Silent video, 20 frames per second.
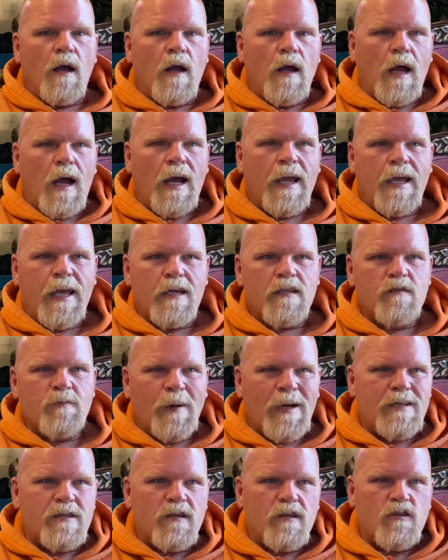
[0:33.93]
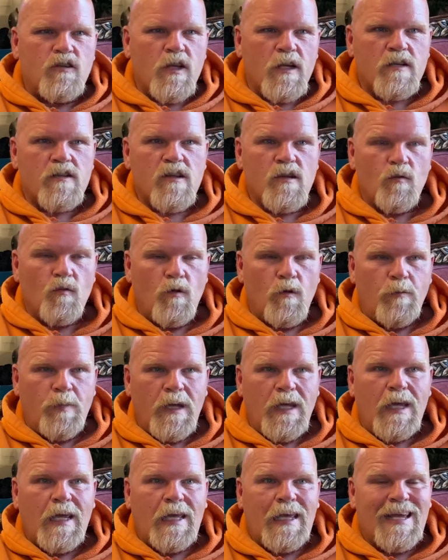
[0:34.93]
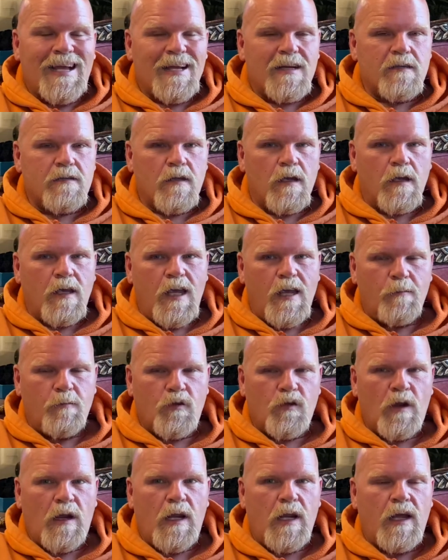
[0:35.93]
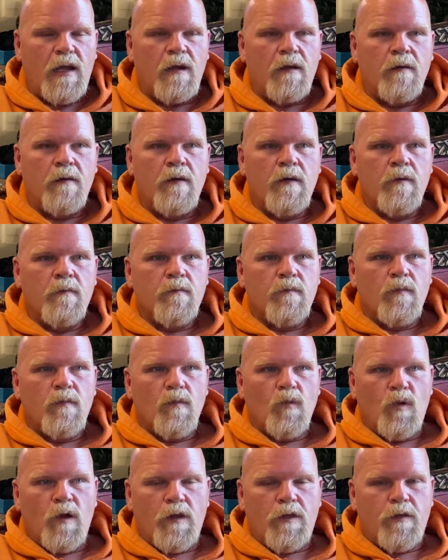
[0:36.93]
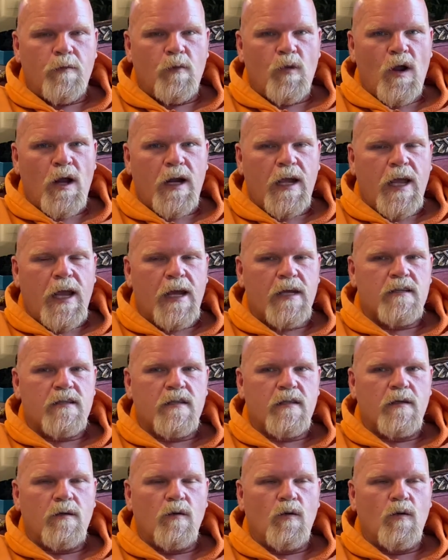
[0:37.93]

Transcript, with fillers: I guess my suggestion would be, yes, keep treating with muriatic acid.